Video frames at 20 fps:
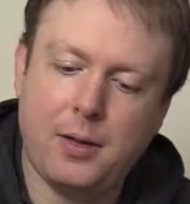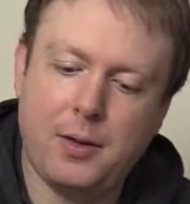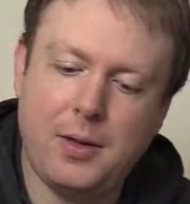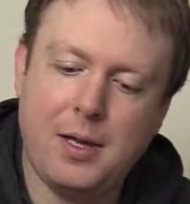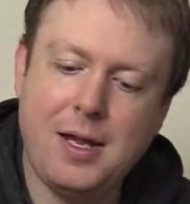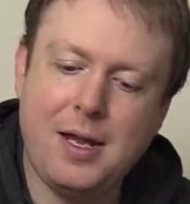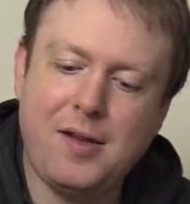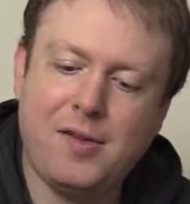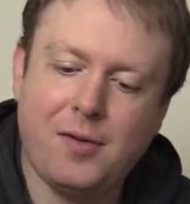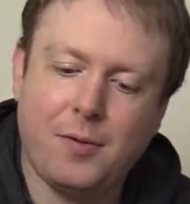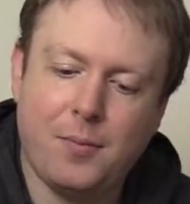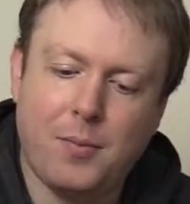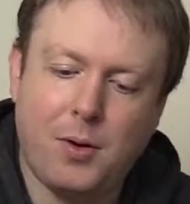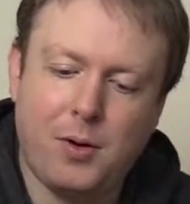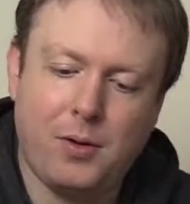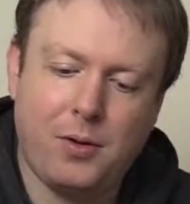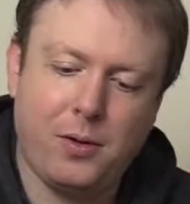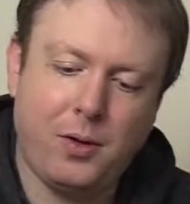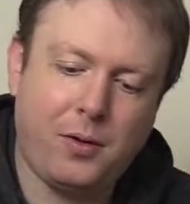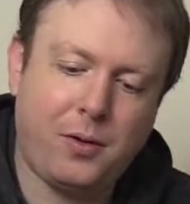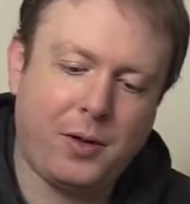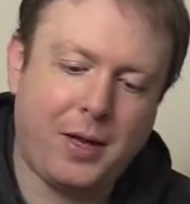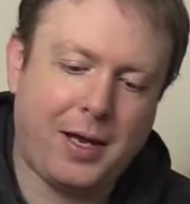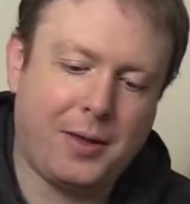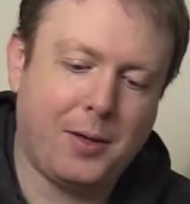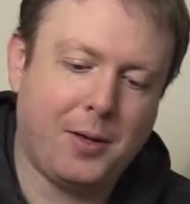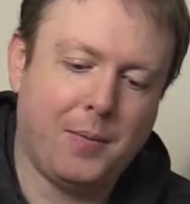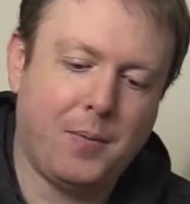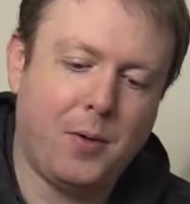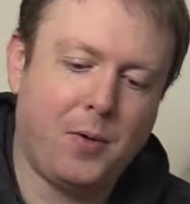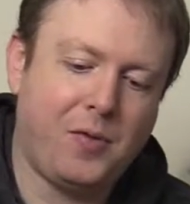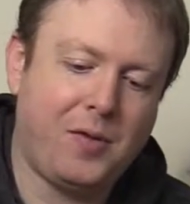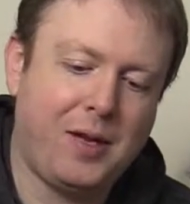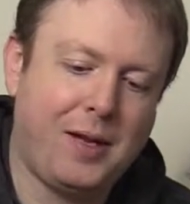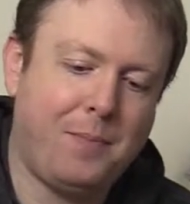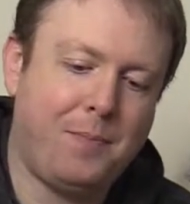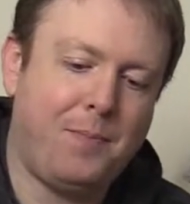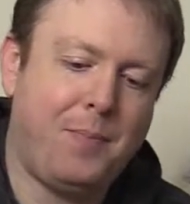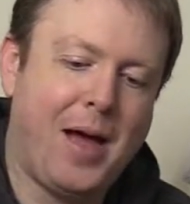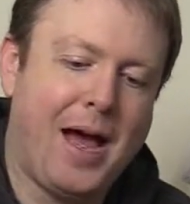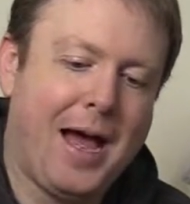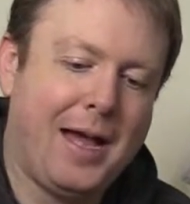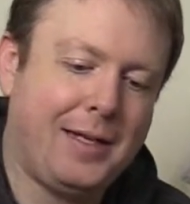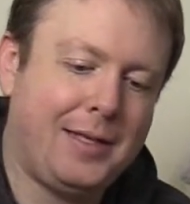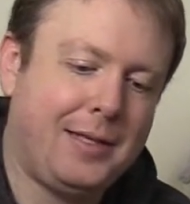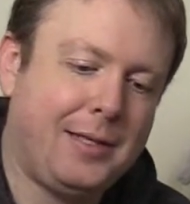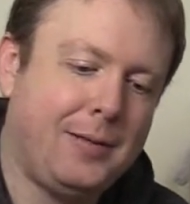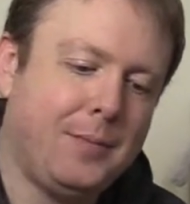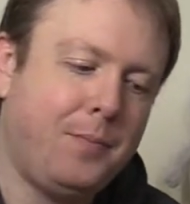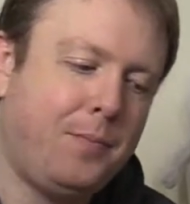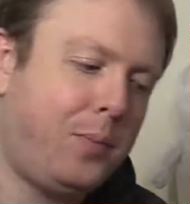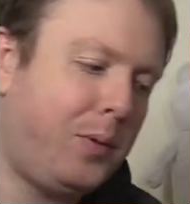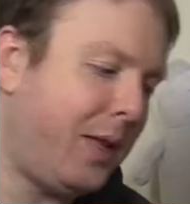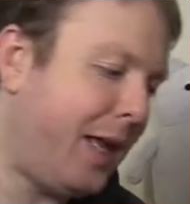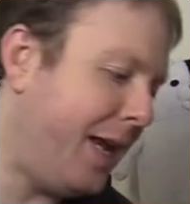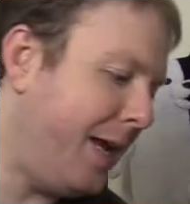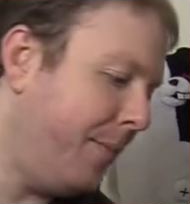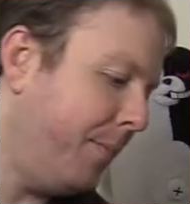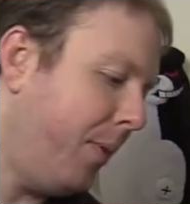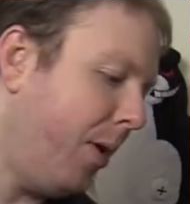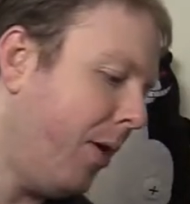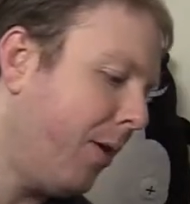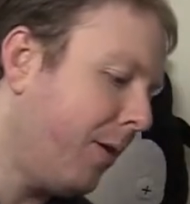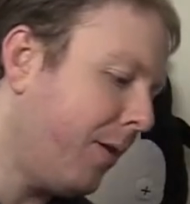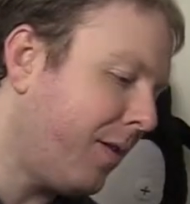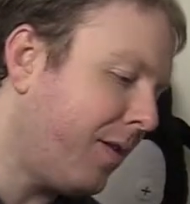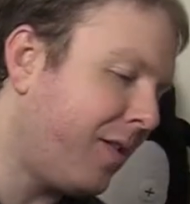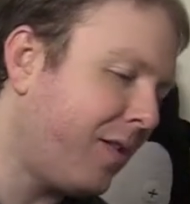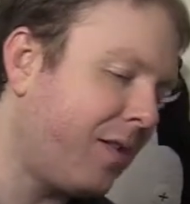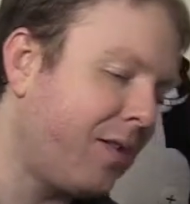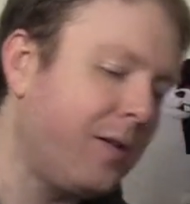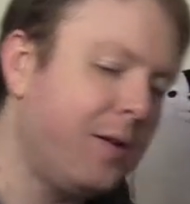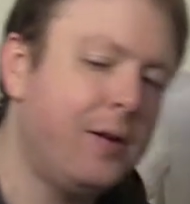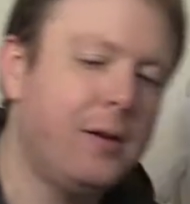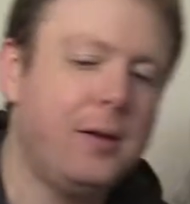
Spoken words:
These are look like they're mostly Bat plane parts.